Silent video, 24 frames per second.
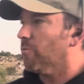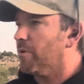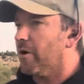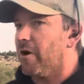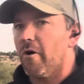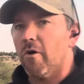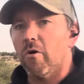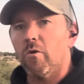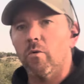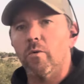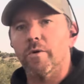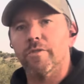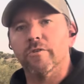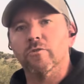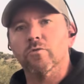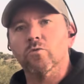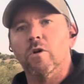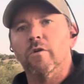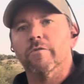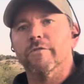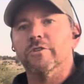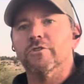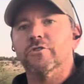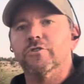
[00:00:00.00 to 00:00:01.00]
barrel with a
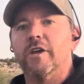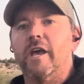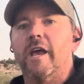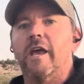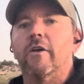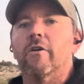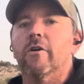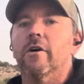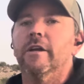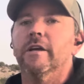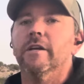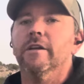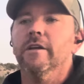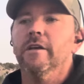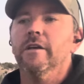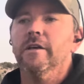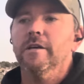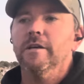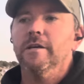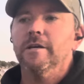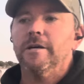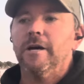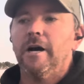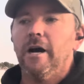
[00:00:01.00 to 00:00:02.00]
12-inch can on it
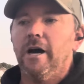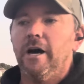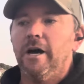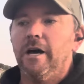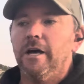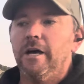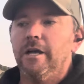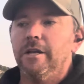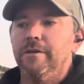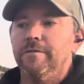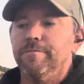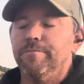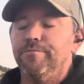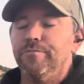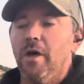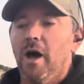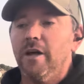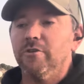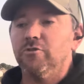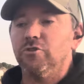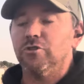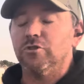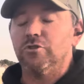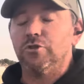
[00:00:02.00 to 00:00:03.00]

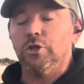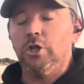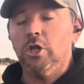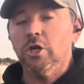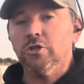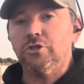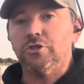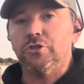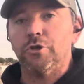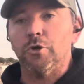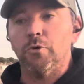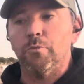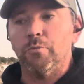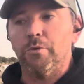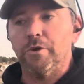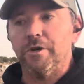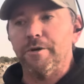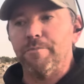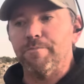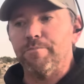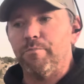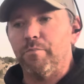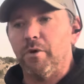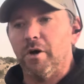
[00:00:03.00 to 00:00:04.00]
not just looks
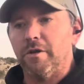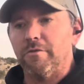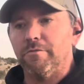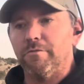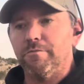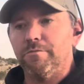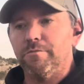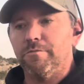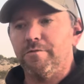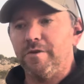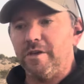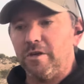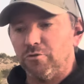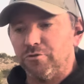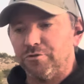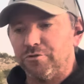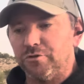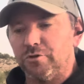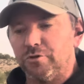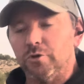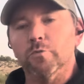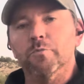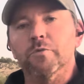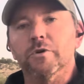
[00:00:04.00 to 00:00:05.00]
stupid, but feels
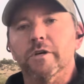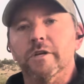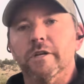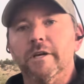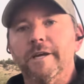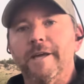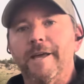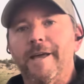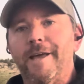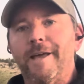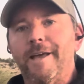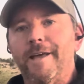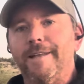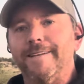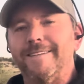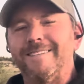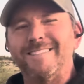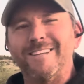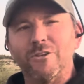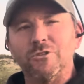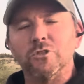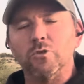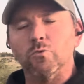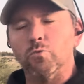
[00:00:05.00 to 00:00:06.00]
stupid and
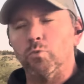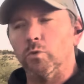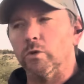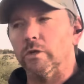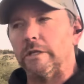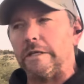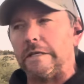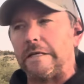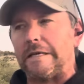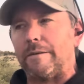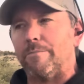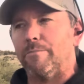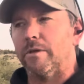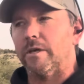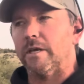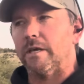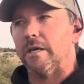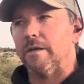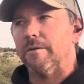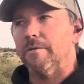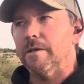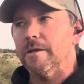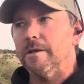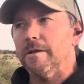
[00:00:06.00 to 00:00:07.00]
doesn't really get
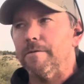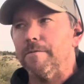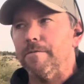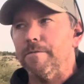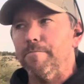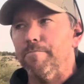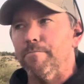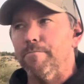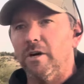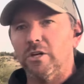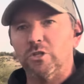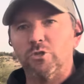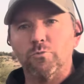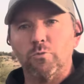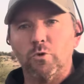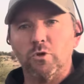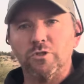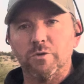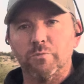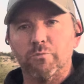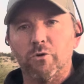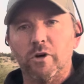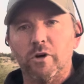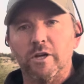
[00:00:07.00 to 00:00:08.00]
me much more
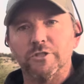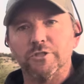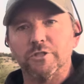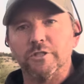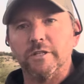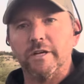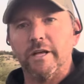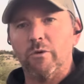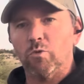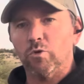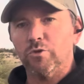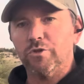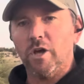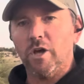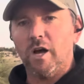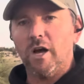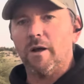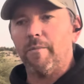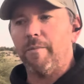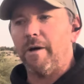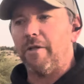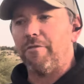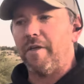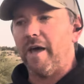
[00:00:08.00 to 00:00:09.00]
suppression. And we'll talk
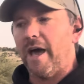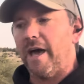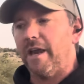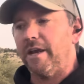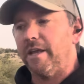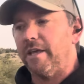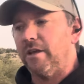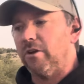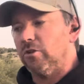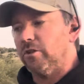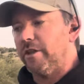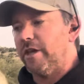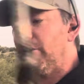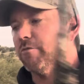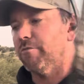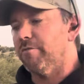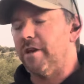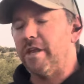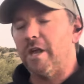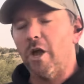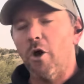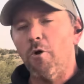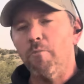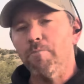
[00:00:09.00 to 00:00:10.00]
about that in a later
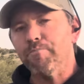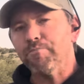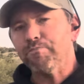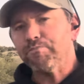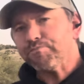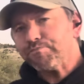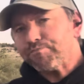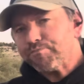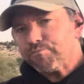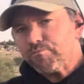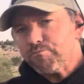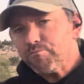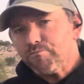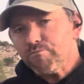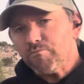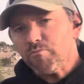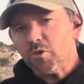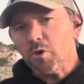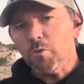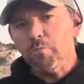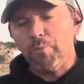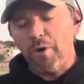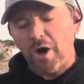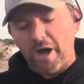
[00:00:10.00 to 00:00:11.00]
video.
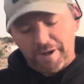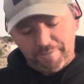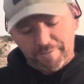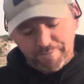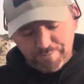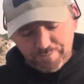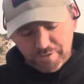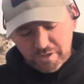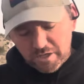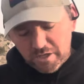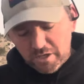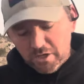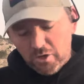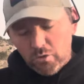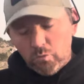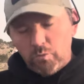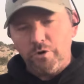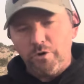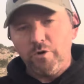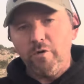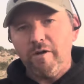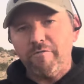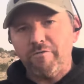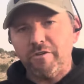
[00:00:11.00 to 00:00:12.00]
But
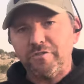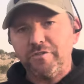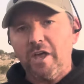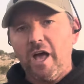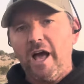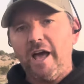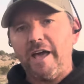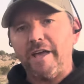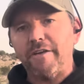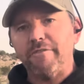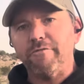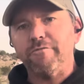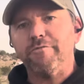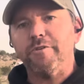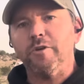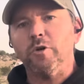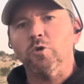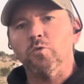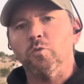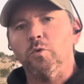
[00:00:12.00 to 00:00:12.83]
we do have this guy filled